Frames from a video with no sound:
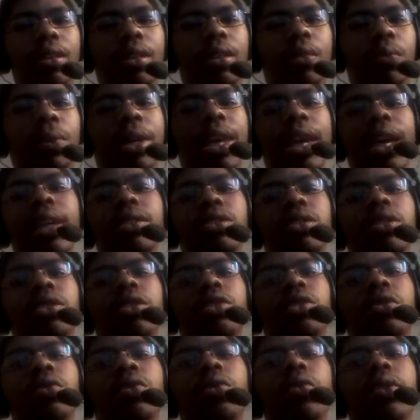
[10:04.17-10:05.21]
we get
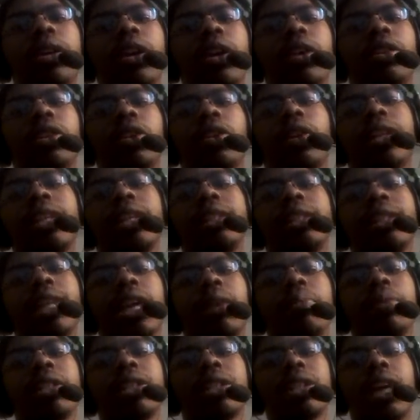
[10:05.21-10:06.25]
introduced to a new character, and his
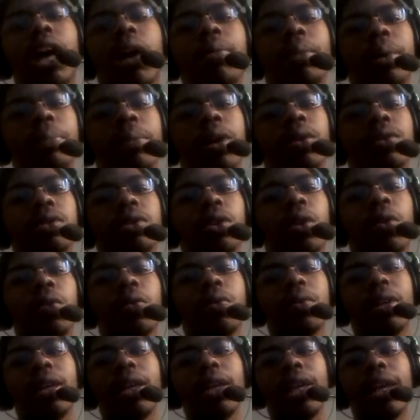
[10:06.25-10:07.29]
name is Yamamoto.
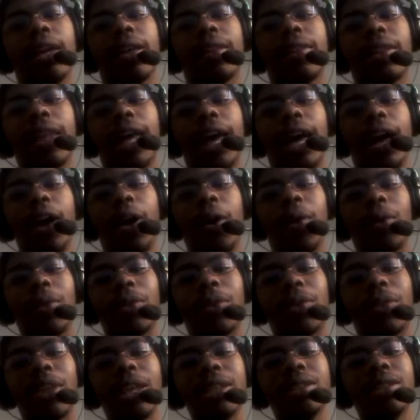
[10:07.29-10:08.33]
Now,
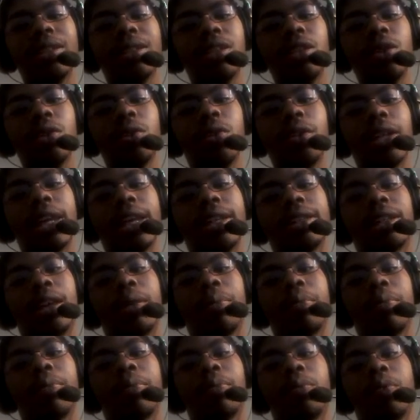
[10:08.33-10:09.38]
this dude
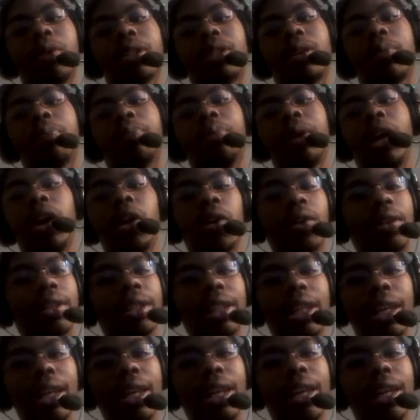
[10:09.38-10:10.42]
was
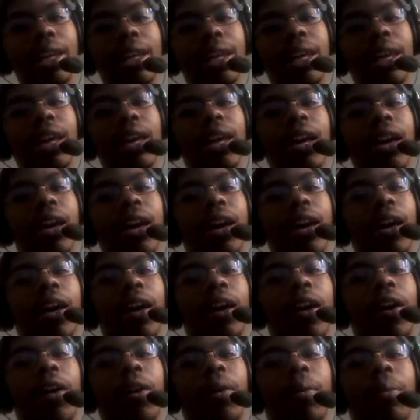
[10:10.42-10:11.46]
apparently
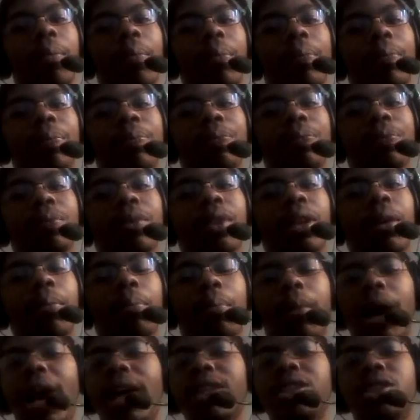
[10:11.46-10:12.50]
um,
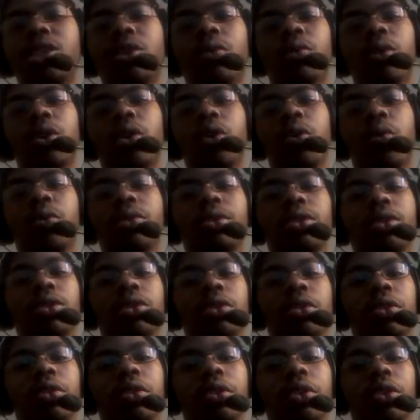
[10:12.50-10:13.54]
Mashiro's
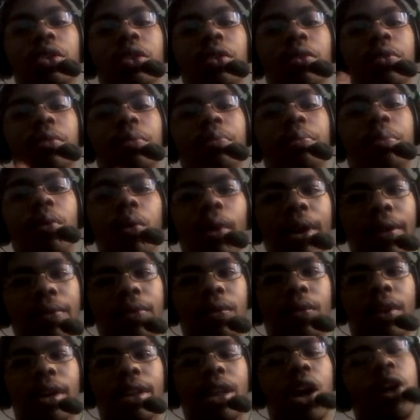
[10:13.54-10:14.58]

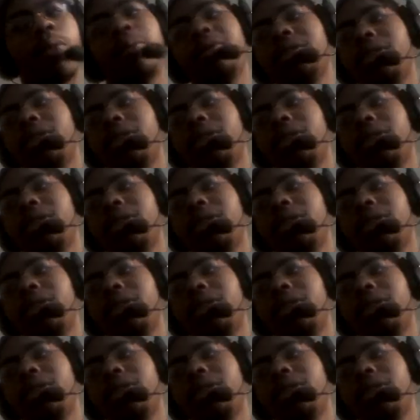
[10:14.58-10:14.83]
boyfriend. I almost